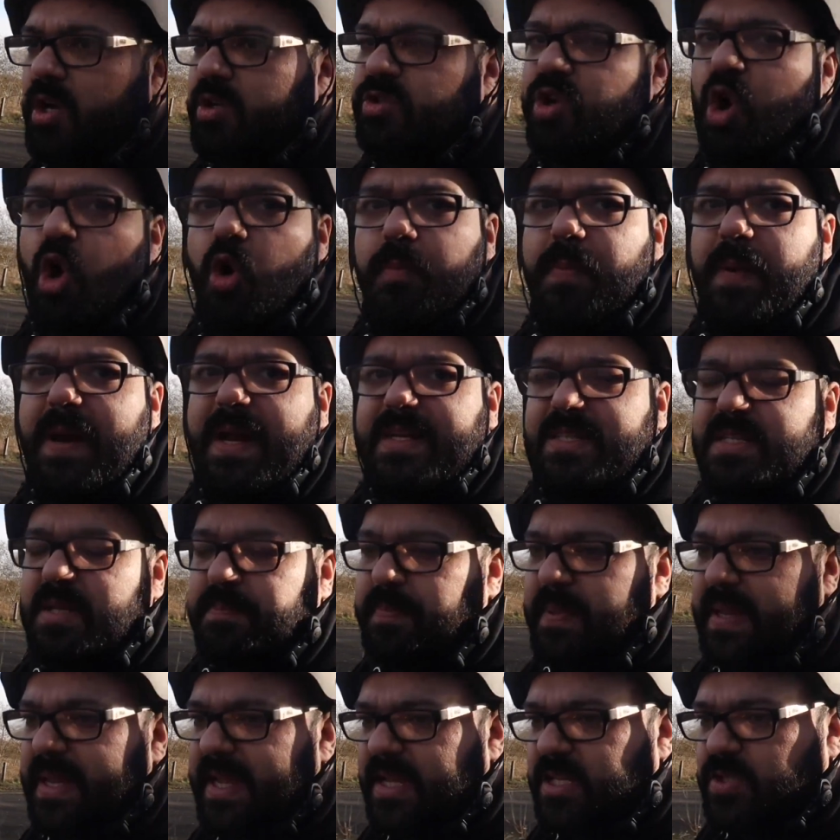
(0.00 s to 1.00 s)
I was hoping it to
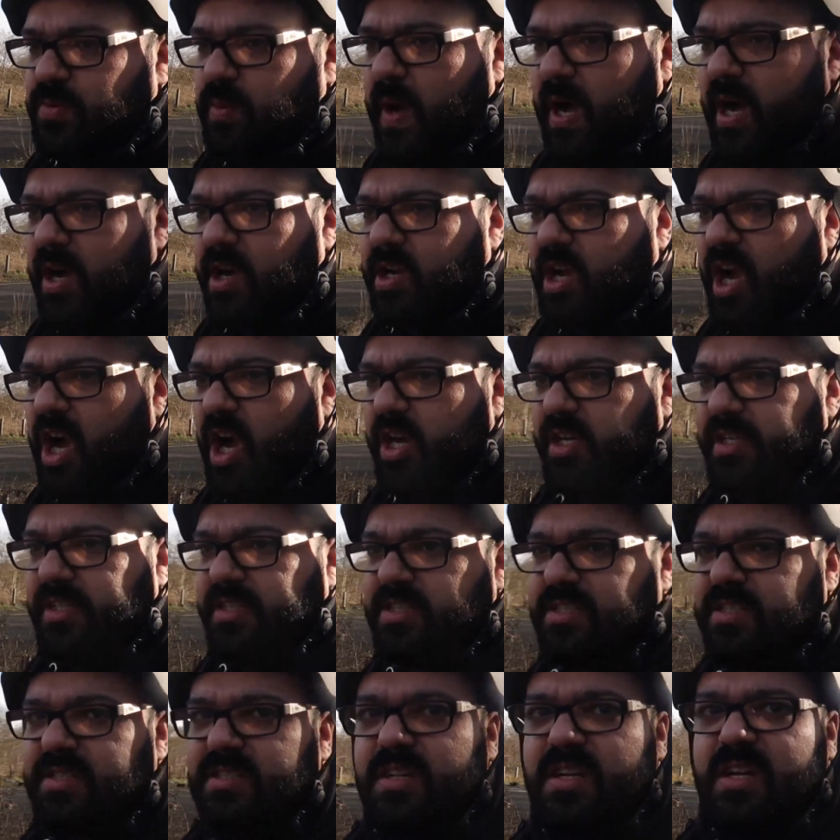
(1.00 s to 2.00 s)
be as well, guys.